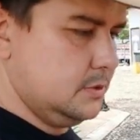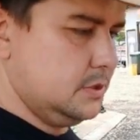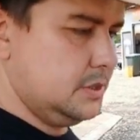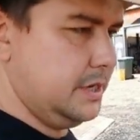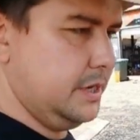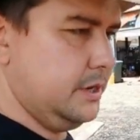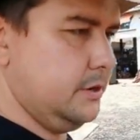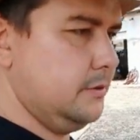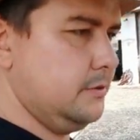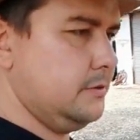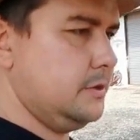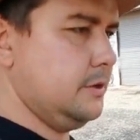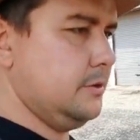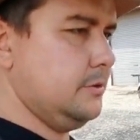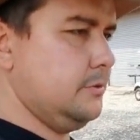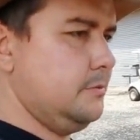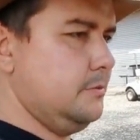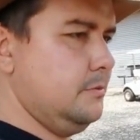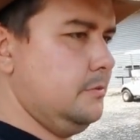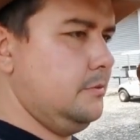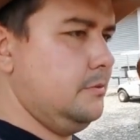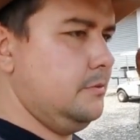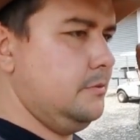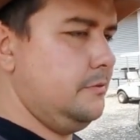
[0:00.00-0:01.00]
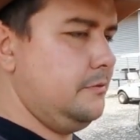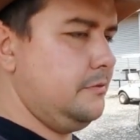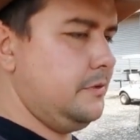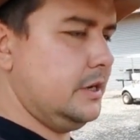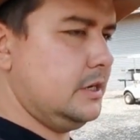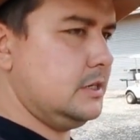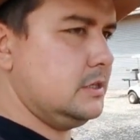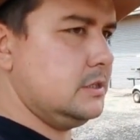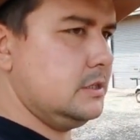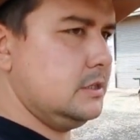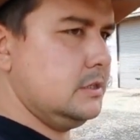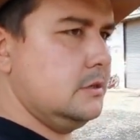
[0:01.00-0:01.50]
steel to
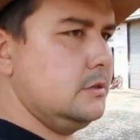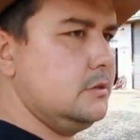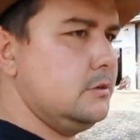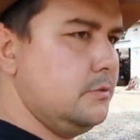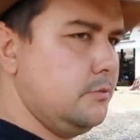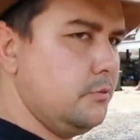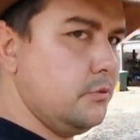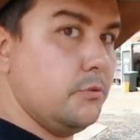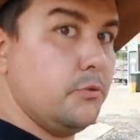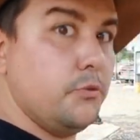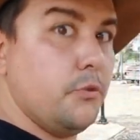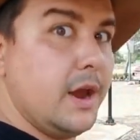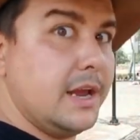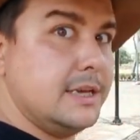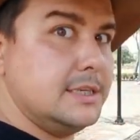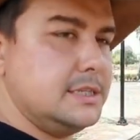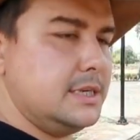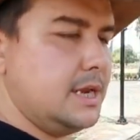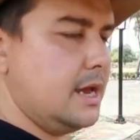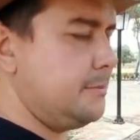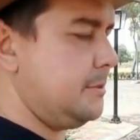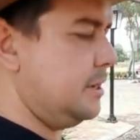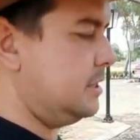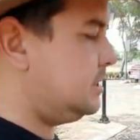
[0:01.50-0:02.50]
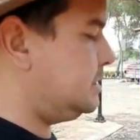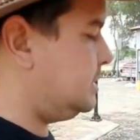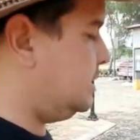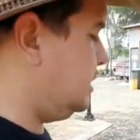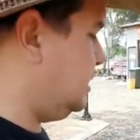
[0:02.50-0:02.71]
fix race damage.